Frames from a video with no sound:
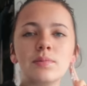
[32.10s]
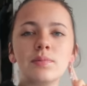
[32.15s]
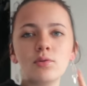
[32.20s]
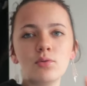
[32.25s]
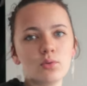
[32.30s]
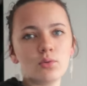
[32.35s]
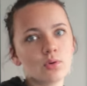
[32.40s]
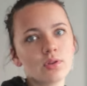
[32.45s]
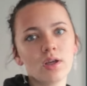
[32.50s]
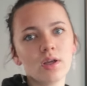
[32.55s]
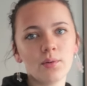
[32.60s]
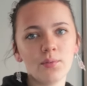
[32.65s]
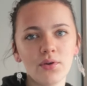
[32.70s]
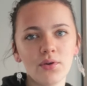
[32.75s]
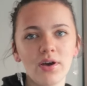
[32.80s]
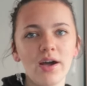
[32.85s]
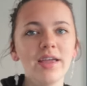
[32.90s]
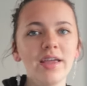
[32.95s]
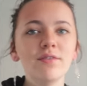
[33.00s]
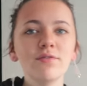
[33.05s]
awkward, that
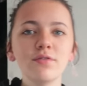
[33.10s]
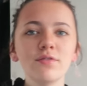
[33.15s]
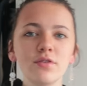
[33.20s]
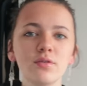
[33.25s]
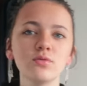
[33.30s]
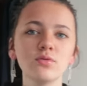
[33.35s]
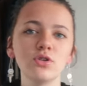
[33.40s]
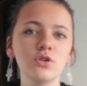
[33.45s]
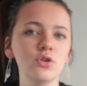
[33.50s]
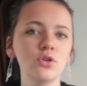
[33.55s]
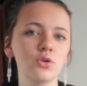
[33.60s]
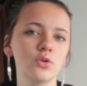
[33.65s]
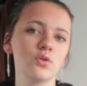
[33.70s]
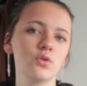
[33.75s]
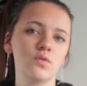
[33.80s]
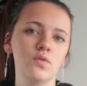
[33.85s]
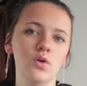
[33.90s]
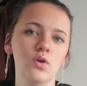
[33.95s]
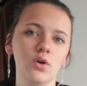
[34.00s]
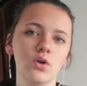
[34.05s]
one. I even filmed a New
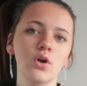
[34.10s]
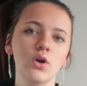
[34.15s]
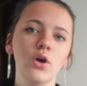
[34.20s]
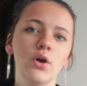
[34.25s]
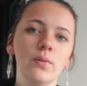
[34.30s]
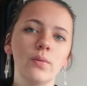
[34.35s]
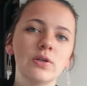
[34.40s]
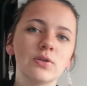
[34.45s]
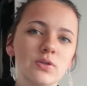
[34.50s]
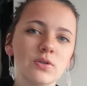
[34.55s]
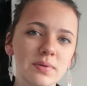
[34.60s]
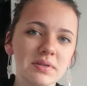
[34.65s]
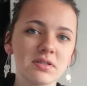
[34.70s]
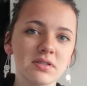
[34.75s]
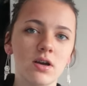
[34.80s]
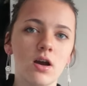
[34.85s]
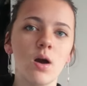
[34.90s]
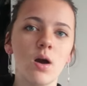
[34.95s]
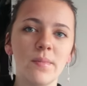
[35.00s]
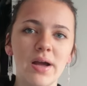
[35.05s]
York vlog, which was meant
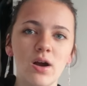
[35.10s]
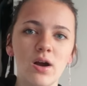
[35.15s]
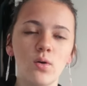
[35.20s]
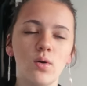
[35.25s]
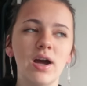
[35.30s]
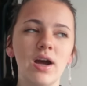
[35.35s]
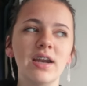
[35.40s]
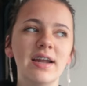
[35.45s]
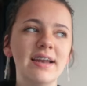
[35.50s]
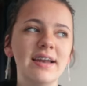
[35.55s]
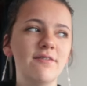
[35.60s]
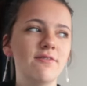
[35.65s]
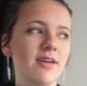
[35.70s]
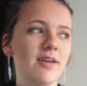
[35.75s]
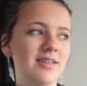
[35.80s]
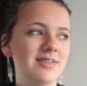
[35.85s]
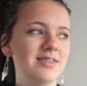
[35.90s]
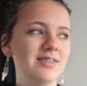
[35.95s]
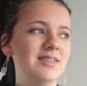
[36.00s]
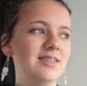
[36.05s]
to come out, and I never
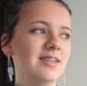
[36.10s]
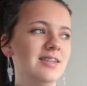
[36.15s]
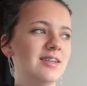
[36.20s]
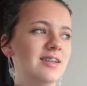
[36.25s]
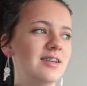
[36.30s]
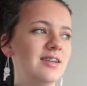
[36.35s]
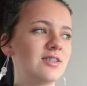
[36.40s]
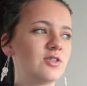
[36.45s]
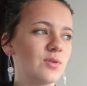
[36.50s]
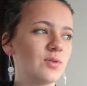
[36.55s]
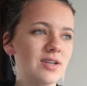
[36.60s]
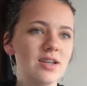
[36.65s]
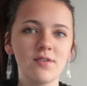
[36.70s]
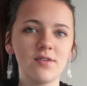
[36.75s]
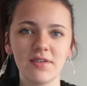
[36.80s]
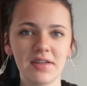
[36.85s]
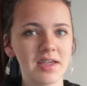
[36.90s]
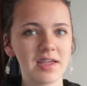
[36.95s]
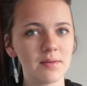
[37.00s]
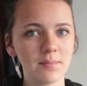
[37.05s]
edited it, so it
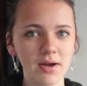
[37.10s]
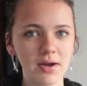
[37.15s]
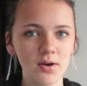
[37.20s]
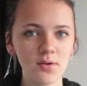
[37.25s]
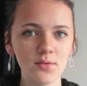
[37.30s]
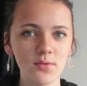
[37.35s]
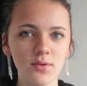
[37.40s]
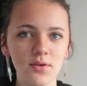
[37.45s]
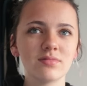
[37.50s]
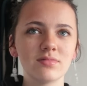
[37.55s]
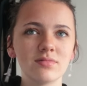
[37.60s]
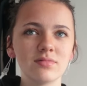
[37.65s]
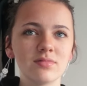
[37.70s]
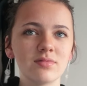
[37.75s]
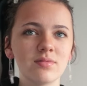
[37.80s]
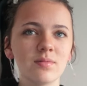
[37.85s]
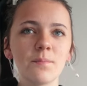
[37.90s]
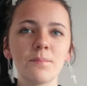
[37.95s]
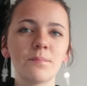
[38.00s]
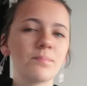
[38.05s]
never came out.
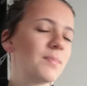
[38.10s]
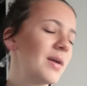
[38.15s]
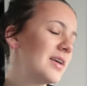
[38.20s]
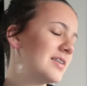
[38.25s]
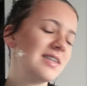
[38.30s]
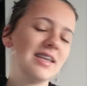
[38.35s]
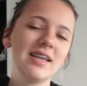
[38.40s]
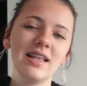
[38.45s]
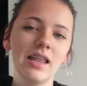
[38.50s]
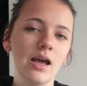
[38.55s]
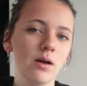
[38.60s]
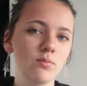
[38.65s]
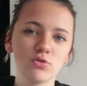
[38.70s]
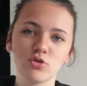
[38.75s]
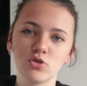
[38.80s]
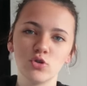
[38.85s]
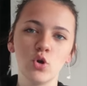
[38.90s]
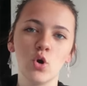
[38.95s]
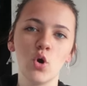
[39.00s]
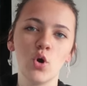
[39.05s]
Basically, I'm
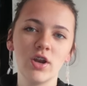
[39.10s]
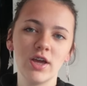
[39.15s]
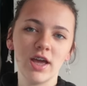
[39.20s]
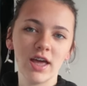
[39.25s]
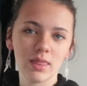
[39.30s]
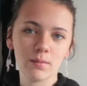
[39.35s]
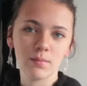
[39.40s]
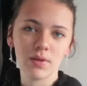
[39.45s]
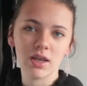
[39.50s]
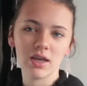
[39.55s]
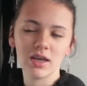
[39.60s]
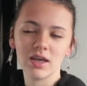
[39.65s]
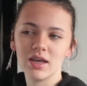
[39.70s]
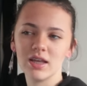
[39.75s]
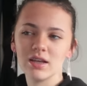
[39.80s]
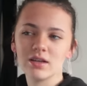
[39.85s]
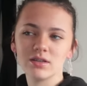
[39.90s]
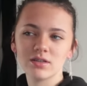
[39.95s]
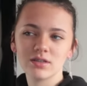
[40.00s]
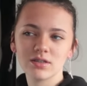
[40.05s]
just not on it at the minute,
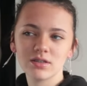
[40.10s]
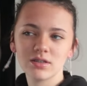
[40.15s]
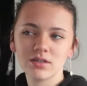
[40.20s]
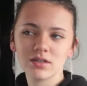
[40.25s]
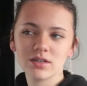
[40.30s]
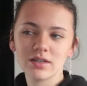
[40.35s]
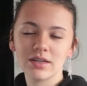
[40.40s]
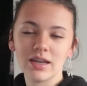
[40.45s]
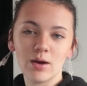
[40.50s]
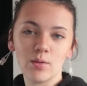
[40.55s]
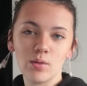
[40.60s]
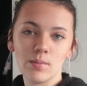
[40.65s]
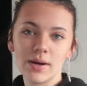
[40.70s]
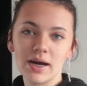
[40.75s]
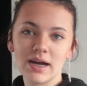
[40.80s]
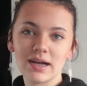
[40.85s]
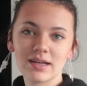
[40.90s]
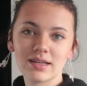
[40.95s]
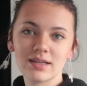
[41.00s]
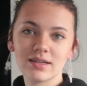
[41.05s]
and now we're
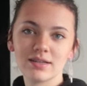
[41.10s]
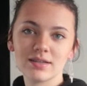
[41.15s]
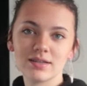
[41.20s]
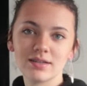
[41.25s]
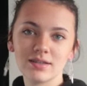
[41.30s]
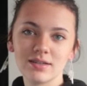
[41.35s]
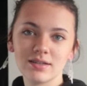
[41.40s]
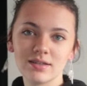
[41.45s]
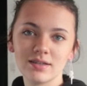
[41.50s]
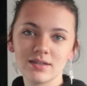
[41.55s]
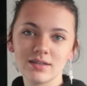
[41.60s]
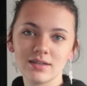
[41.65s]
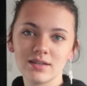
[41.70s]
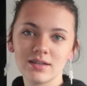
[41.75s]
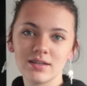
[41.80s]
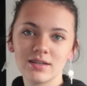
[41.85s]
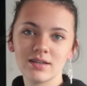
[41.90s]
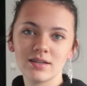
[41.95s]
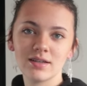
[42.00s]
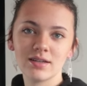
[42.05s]
back.
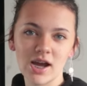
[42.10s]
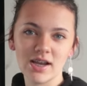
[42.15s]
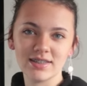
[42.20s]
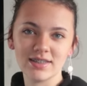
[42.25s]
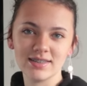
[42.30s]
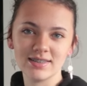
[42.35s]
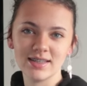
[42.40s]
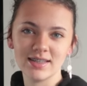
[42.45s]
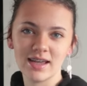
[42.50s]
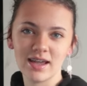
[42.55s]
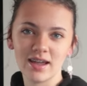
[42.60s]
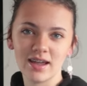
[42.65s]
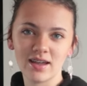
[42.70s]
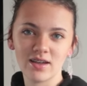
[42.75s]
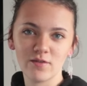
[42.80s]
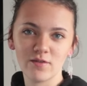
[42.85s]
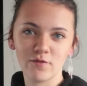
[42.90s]
Trying to stay